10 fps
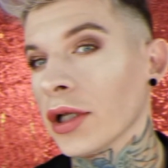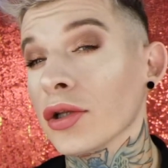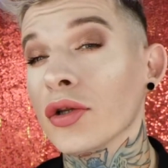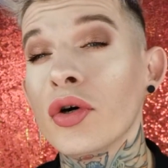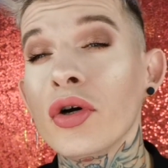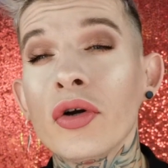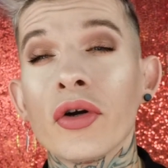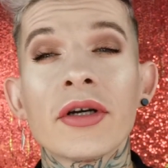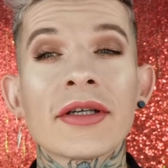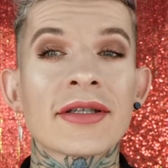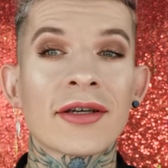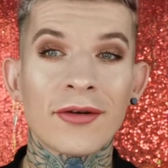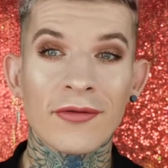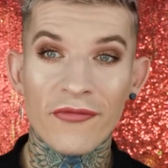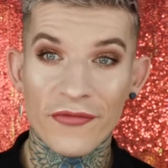it looks
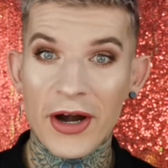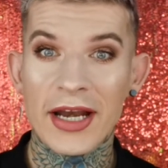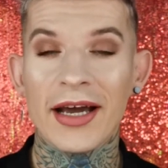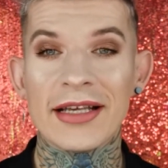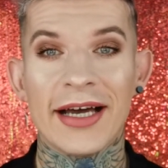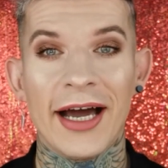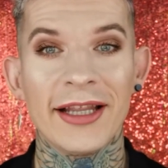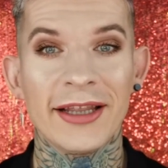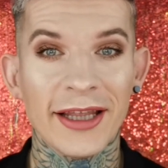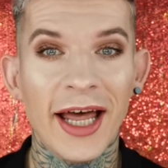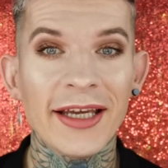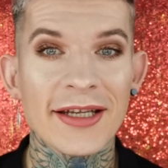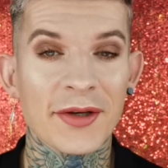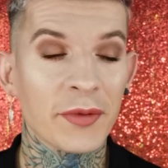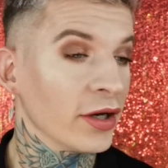very nice. I like
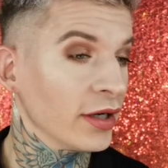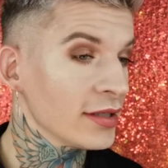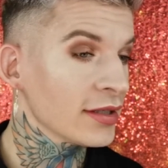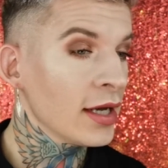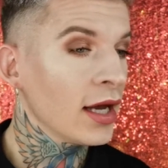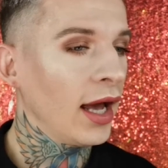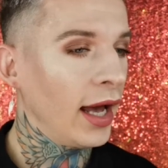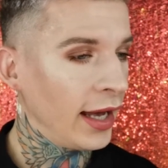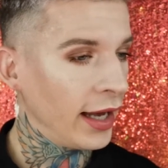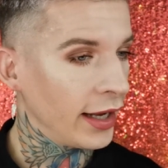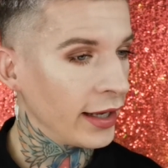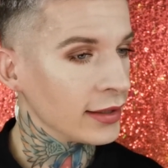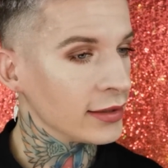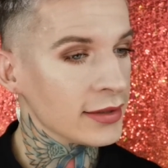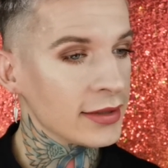it, to be honest,
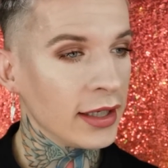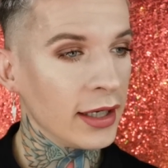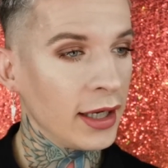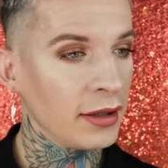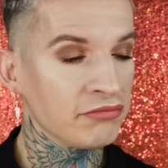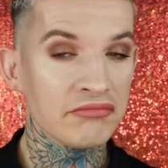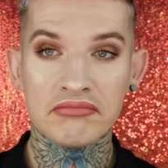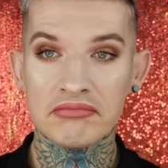and I